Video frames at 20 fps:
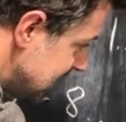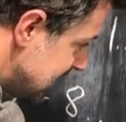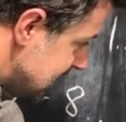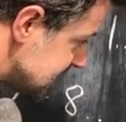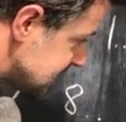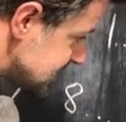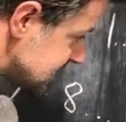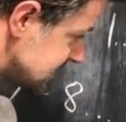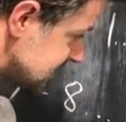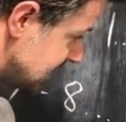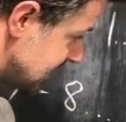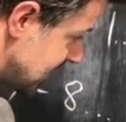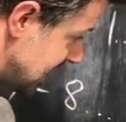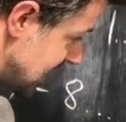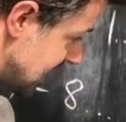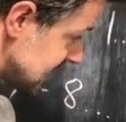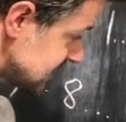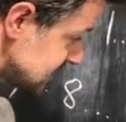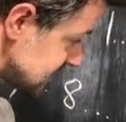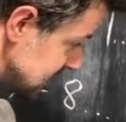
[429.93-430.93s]
S.
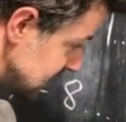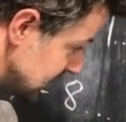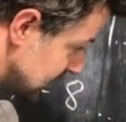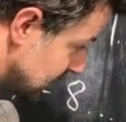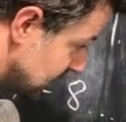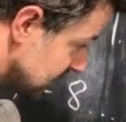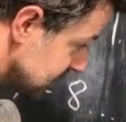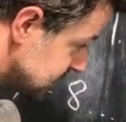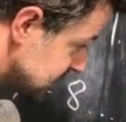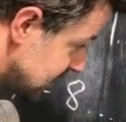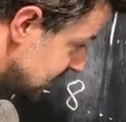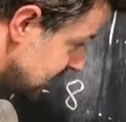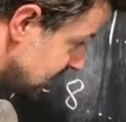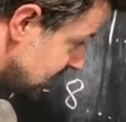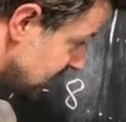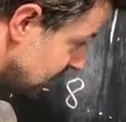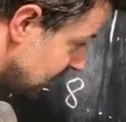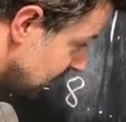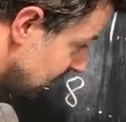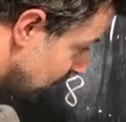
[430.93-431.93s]
S equals
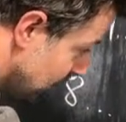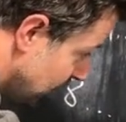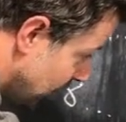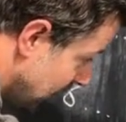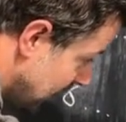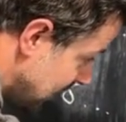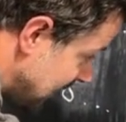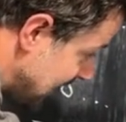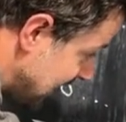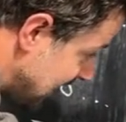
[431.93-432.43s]
1